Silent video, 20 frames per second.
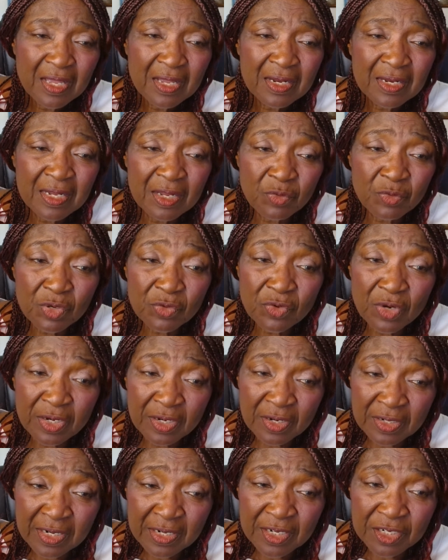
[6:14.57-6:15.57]
They will run
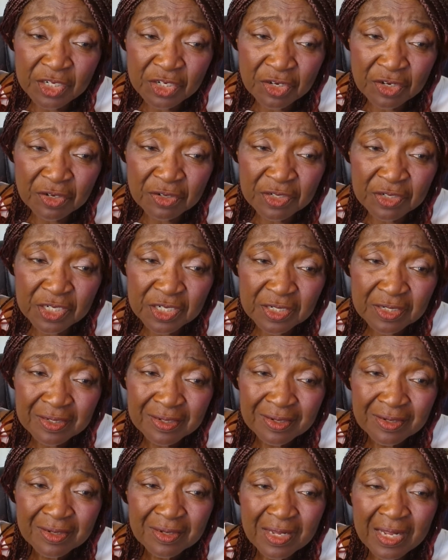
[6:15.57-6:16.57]
out of the church
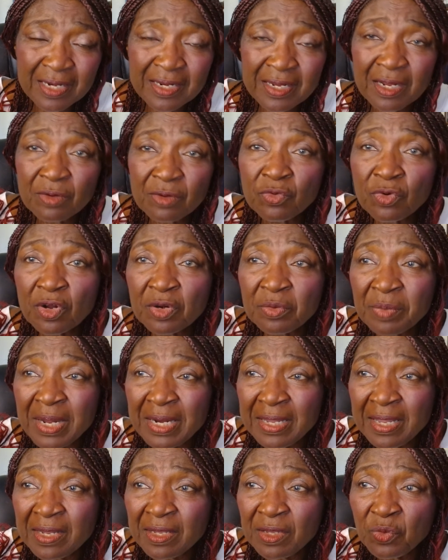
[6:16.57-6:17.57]
and they'll run
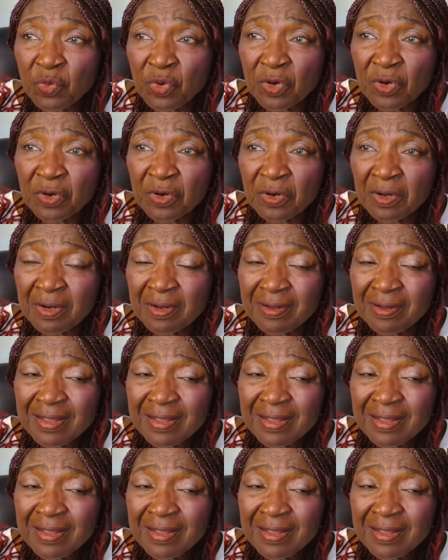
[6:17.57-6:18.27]
back in the world.